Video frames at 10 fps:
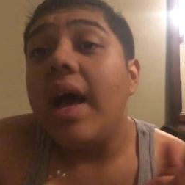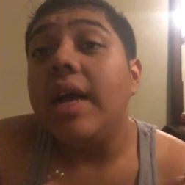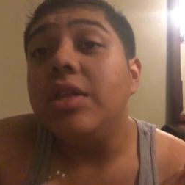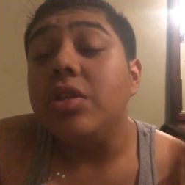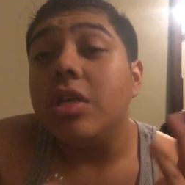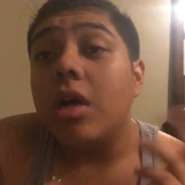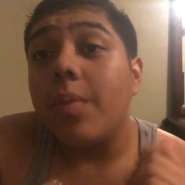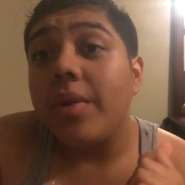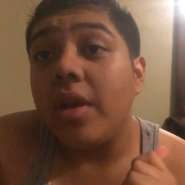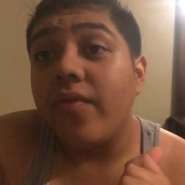Hi to the
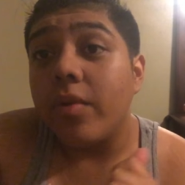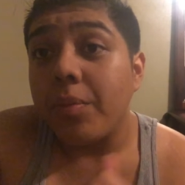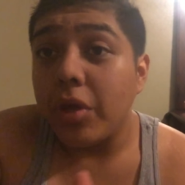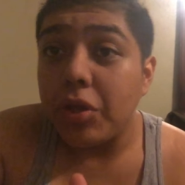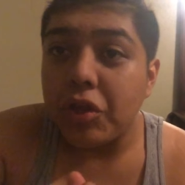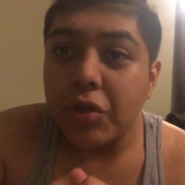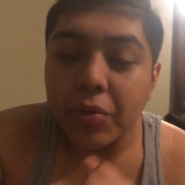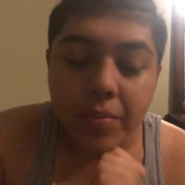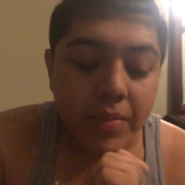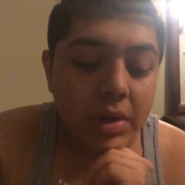company from
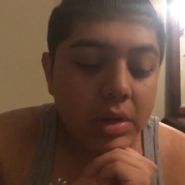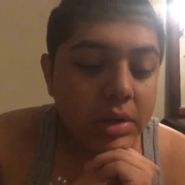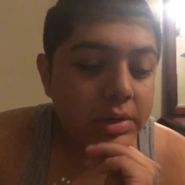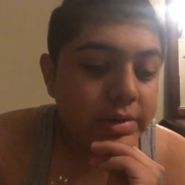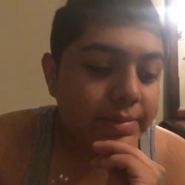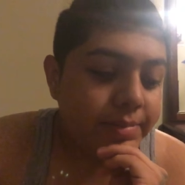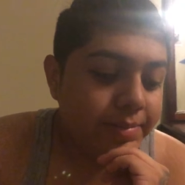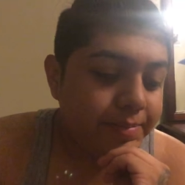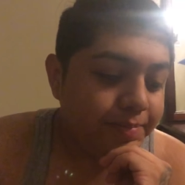YouTube. Um,